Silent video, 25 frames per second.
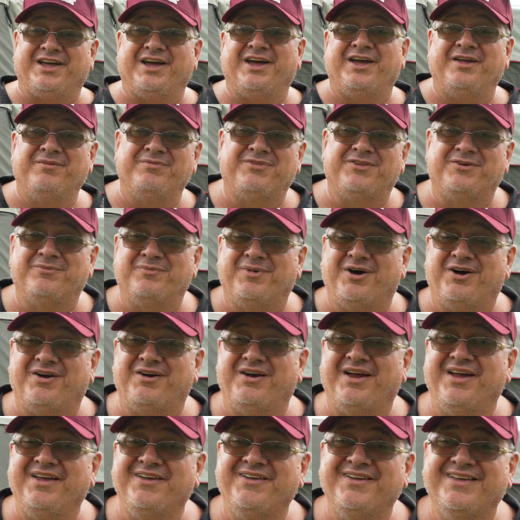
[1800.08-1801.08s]
home
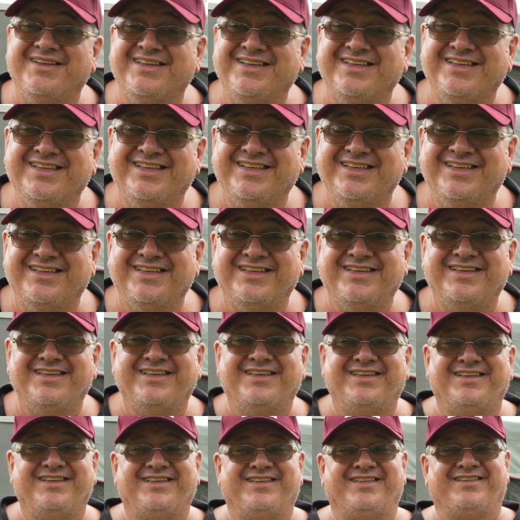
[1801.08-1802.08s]
tomorrow.
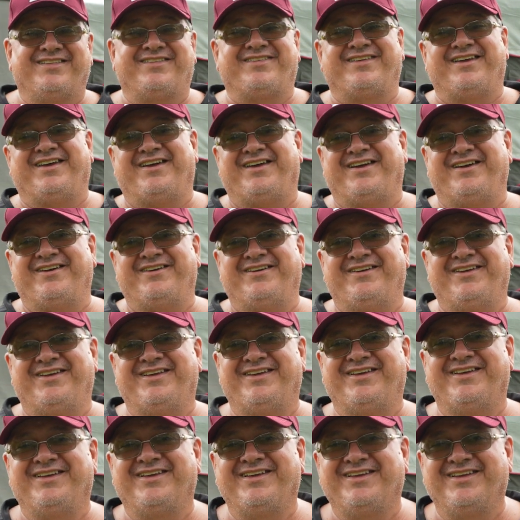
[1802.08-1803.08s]
So,
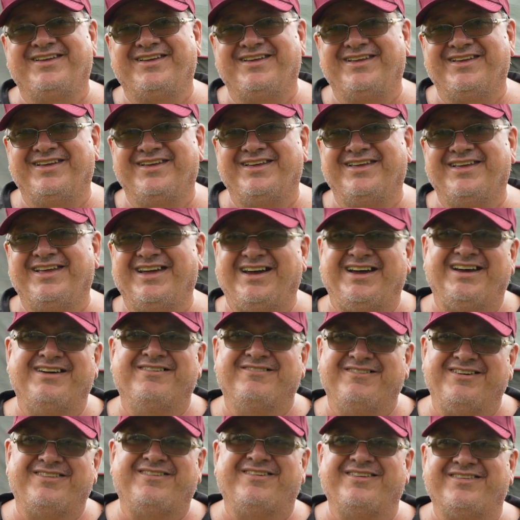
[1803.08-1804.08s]
yeah,
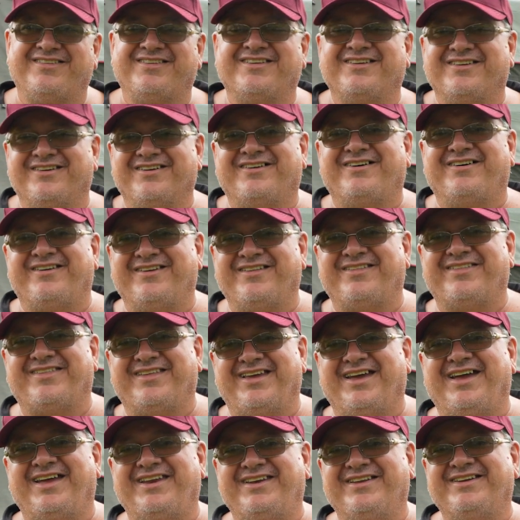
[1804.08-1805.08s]
which is kind of
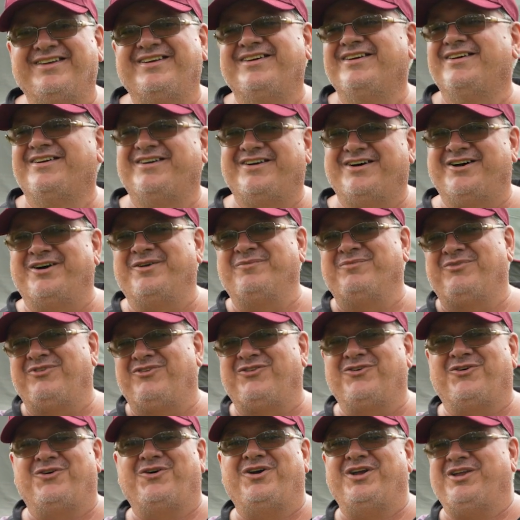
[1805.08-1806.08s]
sad. I'm
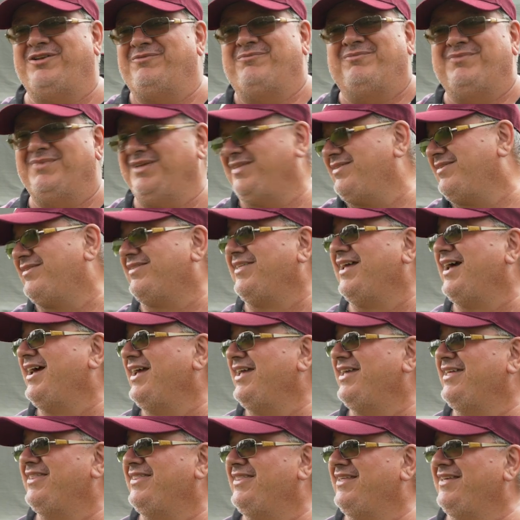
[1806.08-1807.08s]
enjoying my
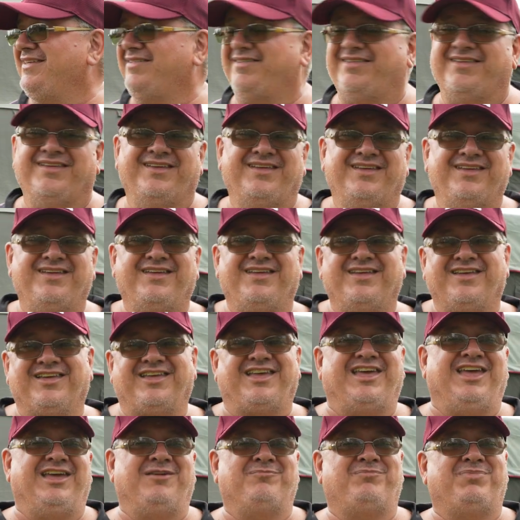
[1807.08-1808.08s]
stay in this,
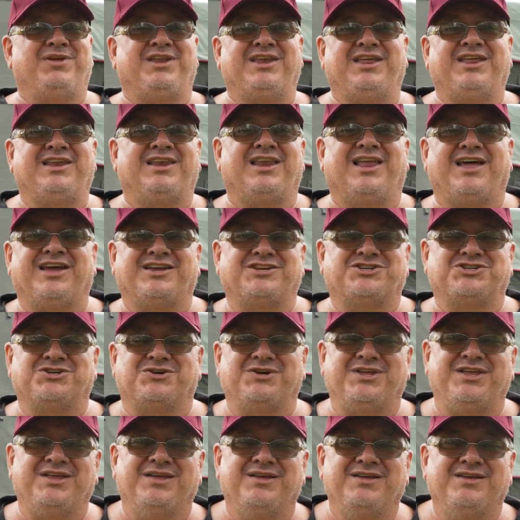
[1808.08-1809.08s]
camping in
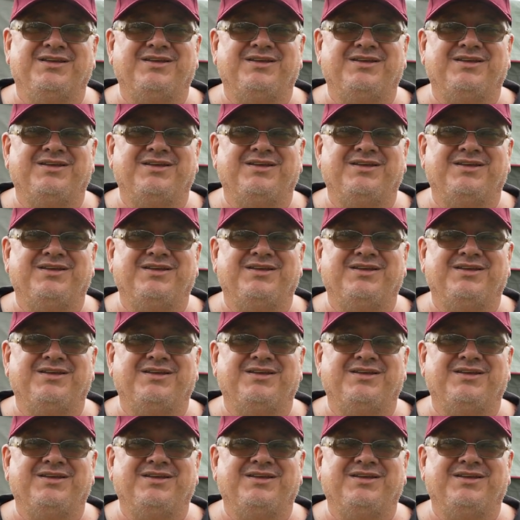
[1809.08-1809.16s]
luxury,